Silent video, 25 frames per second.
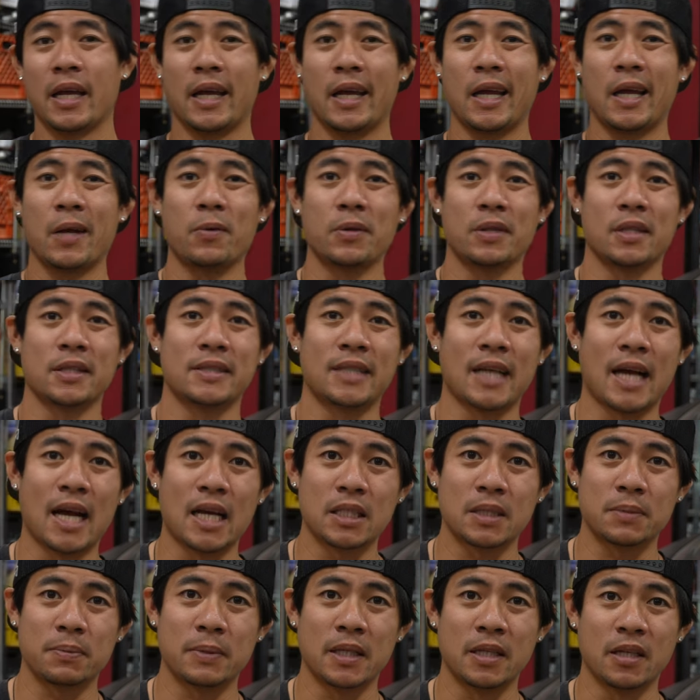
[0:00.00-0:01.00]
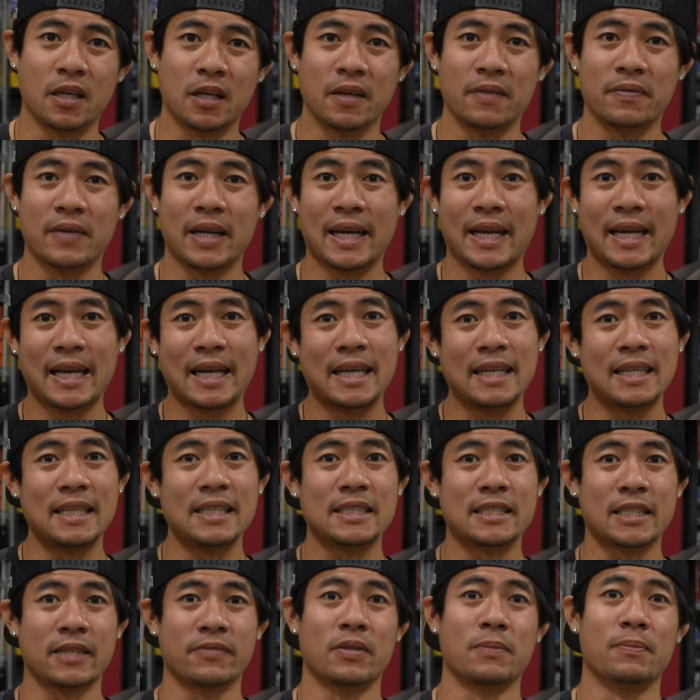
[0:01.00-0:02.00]
and with a top speed of
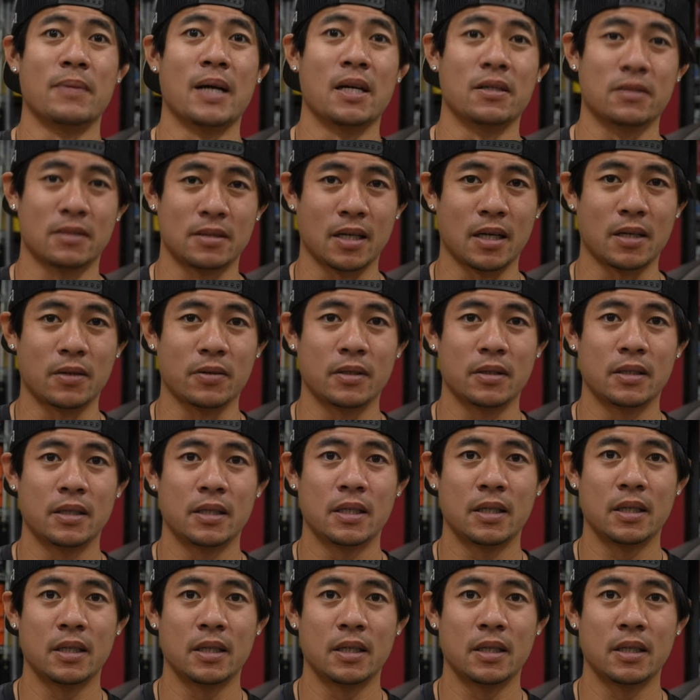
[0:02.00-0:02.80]
87 miles an hour.